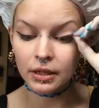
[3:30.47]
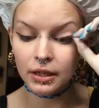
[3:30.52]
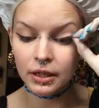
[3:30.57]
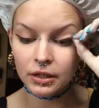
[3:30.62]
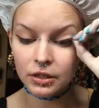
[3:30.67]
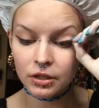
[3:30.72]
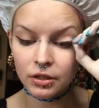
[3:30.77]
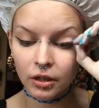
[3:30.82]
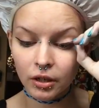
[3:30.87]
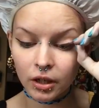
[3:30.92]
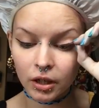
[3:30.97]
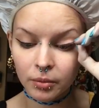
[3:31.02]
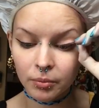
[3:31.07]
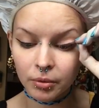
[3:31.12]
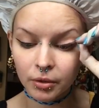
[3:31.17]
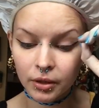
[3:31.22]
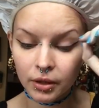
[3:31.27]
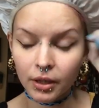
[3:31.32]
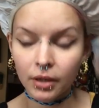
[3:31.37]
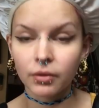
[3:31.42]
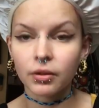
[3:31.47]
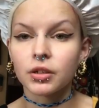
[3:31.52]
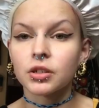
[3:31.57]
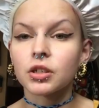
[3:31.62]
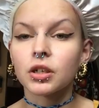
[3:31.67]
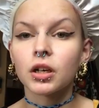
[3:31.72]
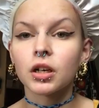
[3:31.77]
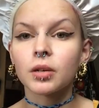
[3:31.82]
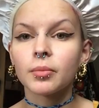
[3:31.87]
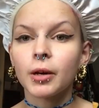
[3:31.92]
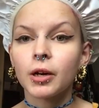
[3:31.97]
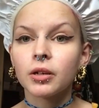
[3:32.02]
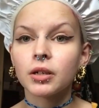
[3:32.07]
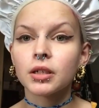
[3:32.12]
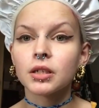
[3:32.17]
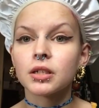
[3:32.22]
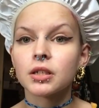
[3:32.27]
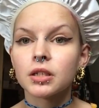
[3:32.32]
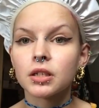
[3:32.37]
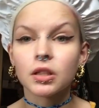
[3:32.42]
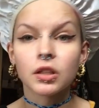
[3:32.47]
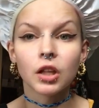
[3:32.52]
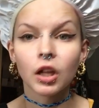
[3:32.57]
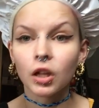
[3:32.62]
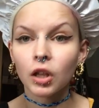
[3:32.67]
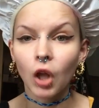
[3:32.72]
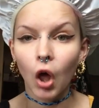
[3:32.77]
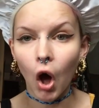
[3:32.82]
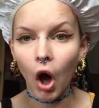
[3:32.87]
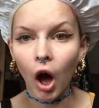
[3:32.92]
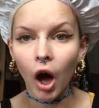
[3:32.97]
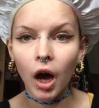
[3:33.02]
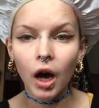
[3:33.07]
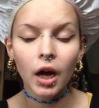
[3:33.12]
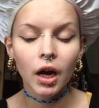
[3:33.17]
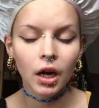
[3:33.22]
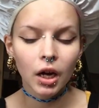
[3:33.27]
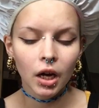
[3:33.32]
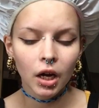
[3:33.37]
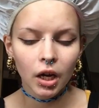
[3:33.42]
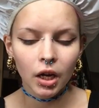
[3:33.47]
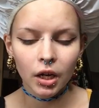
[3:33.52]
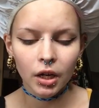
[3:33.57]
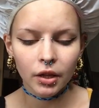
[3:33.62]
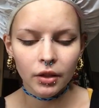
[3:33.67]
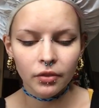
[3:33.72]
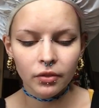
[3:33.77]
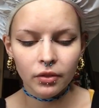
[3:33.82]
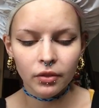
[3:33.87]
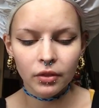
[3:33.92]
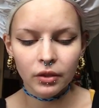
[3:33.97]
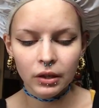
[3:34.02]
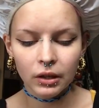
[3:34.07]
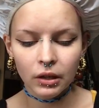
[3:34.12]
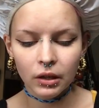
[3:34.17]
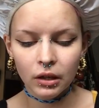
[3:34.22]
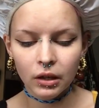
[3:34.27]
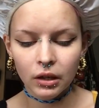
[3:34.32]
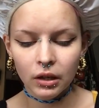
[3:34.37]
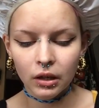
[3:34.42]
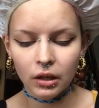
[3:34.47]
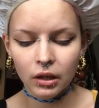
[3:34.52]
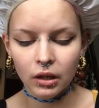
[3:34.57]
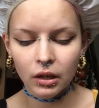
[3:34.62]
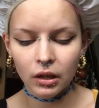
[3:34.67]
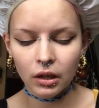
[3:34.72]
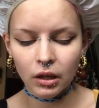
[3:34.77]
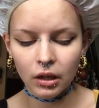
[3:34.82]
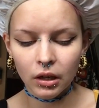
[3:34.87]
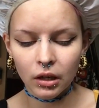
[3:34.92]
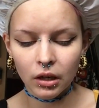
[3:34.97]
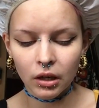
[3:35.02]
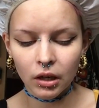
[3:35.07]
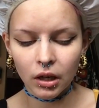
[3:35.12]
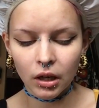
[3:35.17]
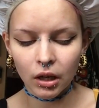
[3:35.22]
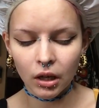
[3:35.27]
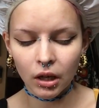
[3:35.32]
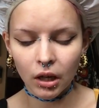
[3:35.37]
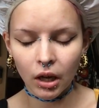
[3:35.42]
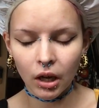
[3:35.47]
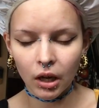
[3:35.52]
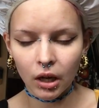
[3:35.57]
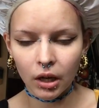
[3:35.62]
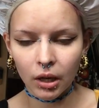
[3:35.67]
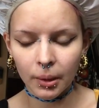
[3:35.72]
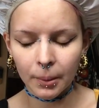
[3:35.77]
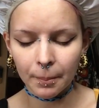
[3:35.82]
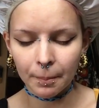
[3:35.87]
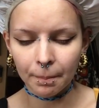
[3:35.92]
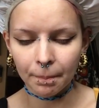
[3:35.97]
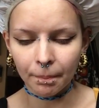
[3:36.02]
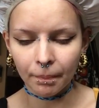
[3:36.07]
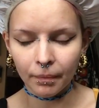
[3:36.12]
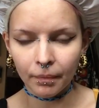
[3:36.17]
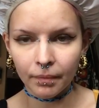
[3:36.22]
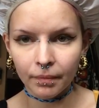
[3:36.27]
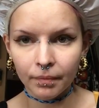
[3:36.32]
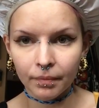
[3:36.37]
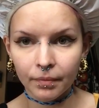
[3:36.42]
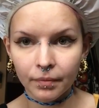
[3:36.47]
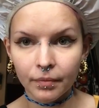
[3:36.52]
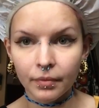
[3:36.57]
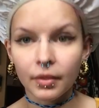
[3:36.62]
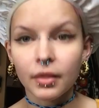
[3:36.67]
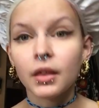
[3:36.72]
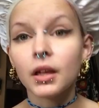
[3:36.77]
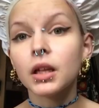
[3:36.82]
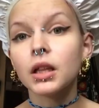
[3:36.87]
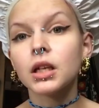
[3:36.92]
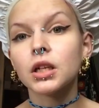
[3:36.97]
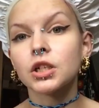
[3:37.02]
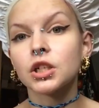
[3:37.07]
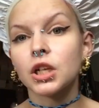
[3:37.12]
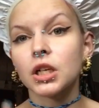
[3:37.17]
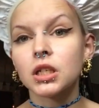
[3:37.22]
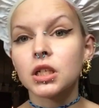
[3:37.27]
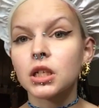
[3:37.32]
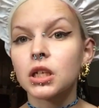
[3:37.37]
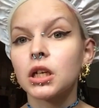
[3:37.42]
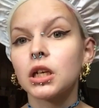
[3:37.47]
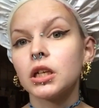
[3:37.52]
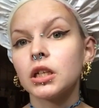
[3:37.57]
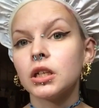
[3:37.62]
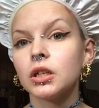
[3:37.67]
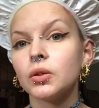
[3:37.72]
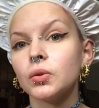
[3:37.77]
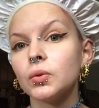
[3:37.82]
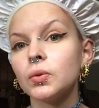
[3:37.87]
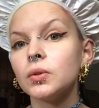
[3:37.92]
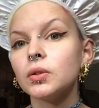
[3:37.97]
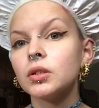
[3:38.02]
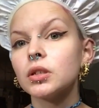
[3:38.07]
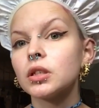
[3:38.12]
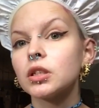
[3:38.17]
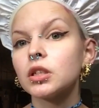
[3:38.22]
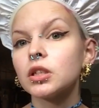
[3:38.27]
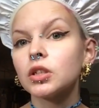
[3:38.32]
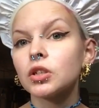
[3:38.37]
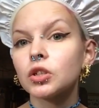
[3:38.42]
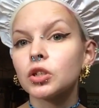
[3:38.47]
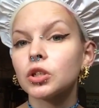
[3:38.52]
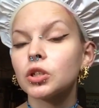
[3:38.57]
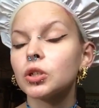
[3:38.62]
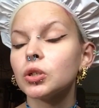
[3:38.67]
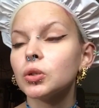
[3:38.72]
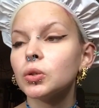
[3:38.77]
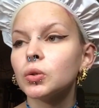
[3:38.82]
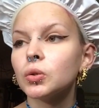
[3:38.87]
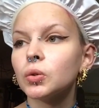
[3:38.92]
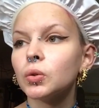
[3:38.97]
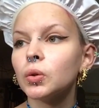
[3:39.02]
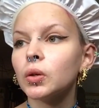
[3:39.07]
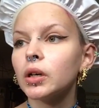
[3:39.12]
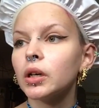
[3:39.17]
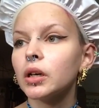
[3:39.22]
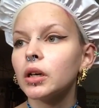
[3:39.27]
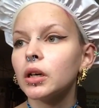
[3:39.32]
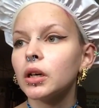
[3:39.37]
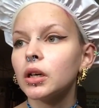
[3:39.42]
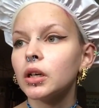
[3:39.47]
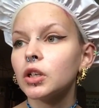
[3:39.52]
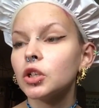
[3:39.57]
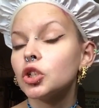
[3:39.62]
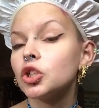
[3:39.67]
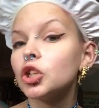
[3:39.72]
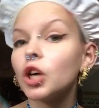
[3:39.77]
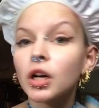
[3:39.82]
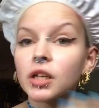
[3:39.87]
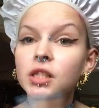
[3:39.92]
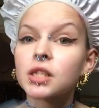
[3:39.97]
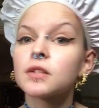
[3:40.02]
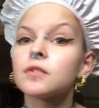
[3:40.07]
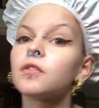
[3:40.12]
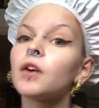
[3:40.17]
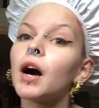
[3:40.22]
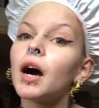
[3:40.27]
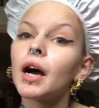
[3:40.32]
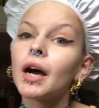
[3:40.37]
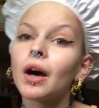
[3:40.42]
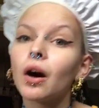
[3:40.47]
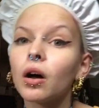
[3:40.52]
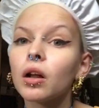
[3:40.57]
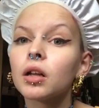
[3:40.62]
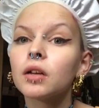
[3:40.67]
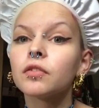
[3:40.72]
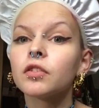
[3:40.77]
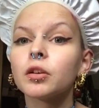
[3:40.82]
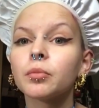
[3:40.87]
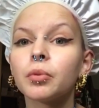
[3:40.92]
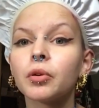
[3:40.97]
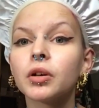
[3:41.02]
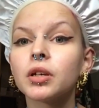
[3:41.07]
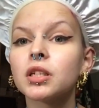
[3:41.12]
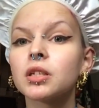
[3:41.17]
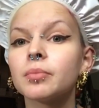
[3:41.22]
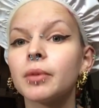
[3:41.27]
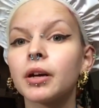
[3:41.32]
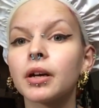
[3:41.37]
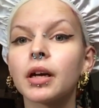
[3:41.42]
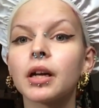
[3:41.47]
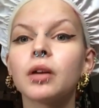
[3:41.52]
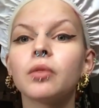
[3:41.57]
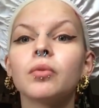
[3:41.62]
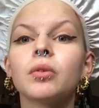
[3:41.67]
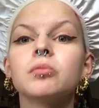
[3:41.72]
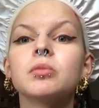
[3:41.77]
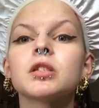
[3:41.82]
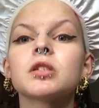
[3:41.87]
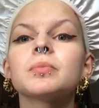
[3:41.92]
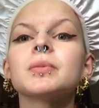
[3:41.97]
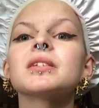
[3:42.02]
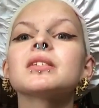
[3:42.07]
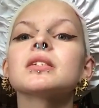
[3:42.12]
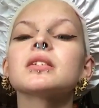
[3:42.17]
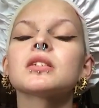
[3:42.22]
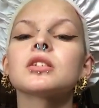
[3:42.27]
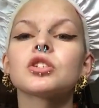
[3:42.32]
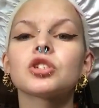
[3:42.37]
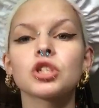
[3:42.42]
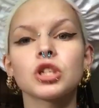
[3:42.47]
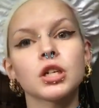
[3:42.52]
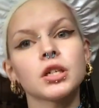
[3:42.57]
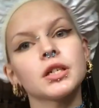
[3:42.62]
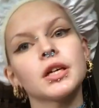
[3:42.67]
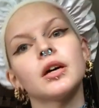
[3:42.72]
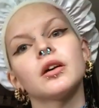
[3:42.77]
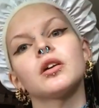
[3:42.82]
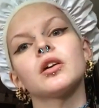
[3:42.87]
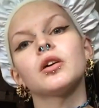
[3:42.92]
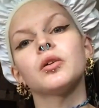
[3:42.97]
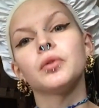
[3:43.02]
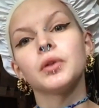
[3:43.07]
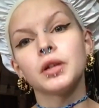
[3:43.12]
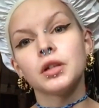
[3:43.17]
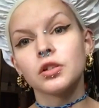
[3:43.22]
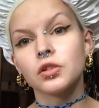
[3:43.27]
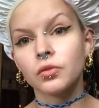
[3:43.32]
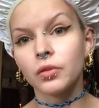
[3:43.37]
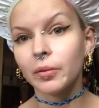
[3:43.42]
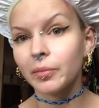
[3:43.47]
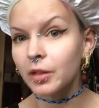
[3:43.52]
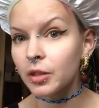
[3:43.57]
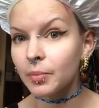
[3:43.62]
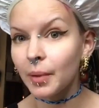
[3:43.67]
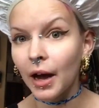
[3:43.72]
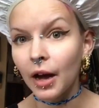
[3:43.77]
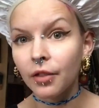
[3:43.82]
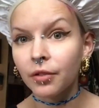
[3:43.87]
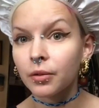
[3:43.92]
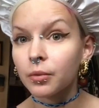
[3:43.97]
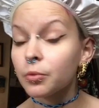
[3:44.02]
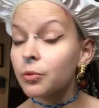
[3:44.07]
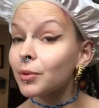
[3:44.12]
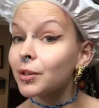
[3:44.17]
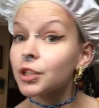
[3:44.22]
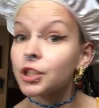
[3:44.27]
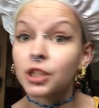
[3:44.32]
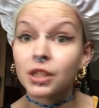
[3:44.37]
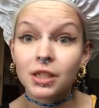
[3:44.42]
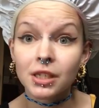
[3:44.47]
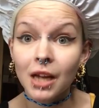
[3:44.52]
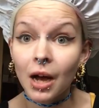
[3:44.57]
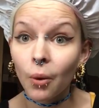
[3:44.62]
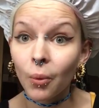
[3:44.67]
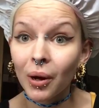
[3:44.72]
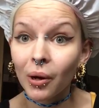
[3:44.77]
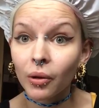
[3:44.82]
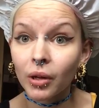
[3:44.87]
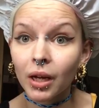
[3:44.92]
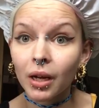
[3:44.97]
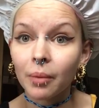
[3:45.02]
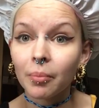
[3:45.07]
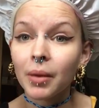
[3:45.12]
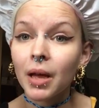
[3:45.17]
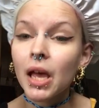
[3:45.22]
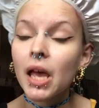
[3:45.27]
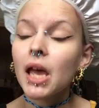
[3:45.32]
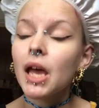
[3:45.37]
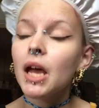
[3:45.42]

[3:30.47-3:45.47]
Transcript: The next talking point that I want to talk about is the law. The, thing that Jessica used to justify all of her points about getting women's businesses shut down and going into women's bathrooms where she is not welcome